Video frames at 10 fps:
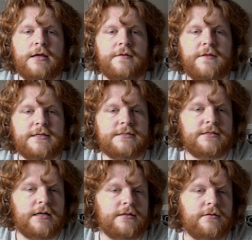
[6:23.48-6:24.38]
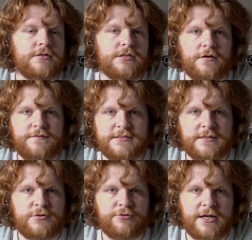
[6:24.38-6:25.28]
This doesn't have the
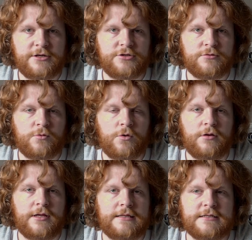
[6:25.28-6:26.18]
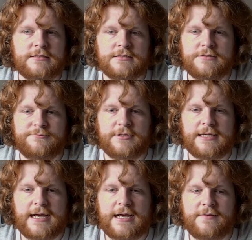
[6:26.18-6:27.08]
same directional quality. This doesn't really
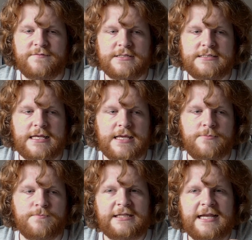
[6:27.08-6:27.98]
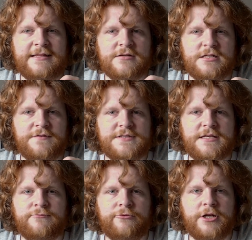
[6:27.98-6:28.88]
have the same, it doesn't have the
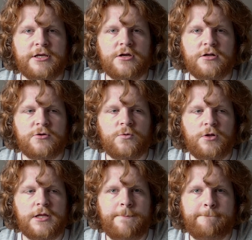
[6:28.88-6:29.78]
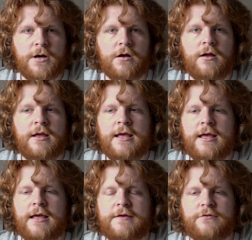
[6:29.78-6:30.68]
same running gun quality, but
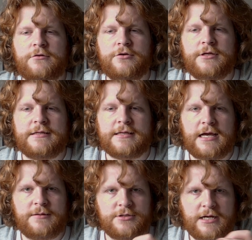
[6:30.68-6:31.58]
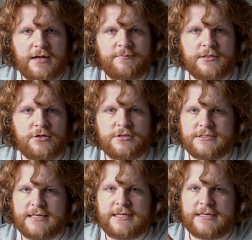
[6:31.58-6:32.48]
if you're looking to capture ambient noise
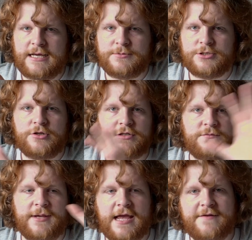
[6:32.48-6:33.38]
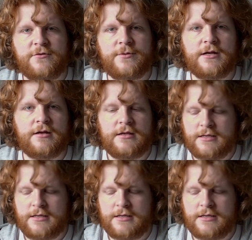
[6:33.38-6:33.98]
and kind of capture noise from everywhere,